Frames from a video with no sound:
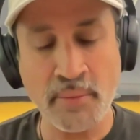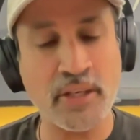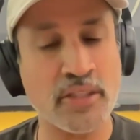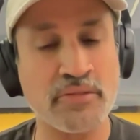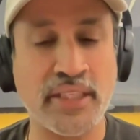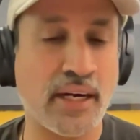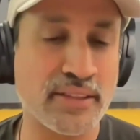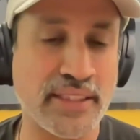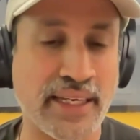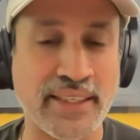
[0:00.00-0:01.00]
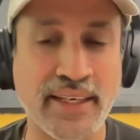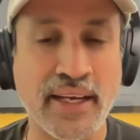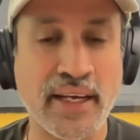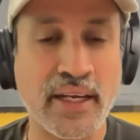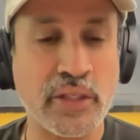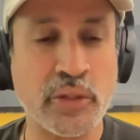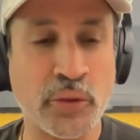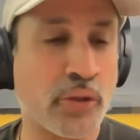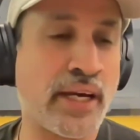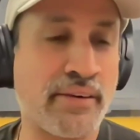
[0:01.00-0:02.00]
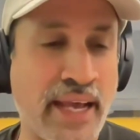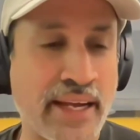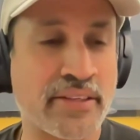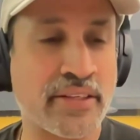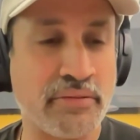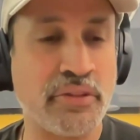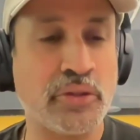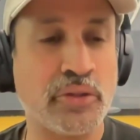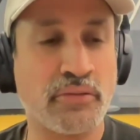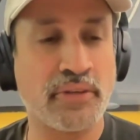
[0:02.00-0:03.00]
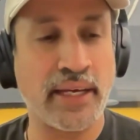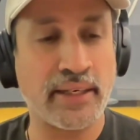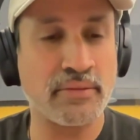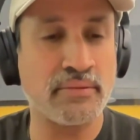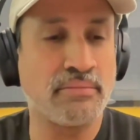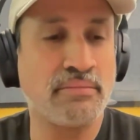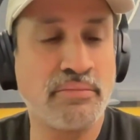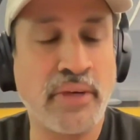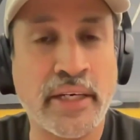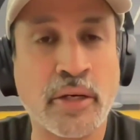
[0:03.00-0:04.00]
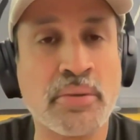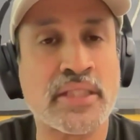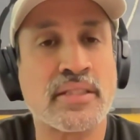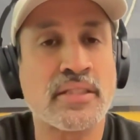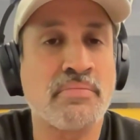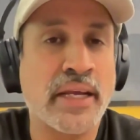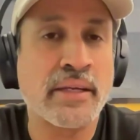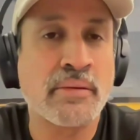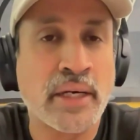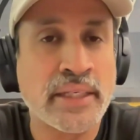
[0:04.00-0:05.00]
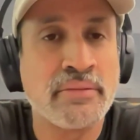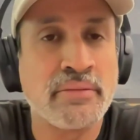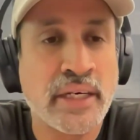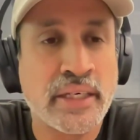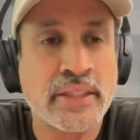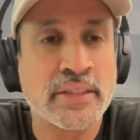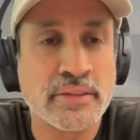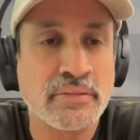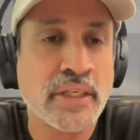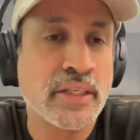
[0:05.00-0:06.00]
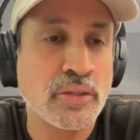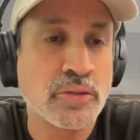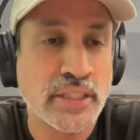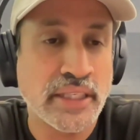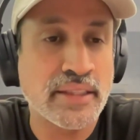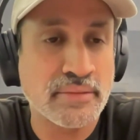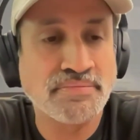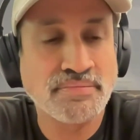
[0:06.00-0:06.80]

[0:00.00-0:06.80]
because without that, you don't have an accurate view of like where your business is making money and where you're losing it.